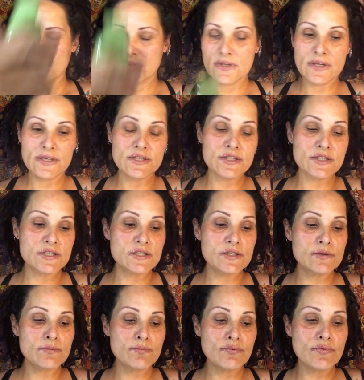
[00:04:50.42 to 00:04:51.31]
And I
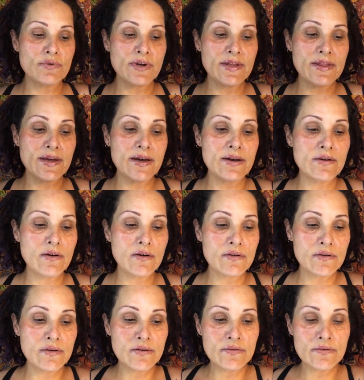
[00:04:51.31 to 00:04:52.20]
just spray that
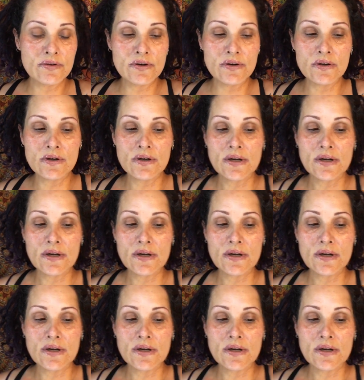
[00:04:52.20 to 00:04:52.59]
all over.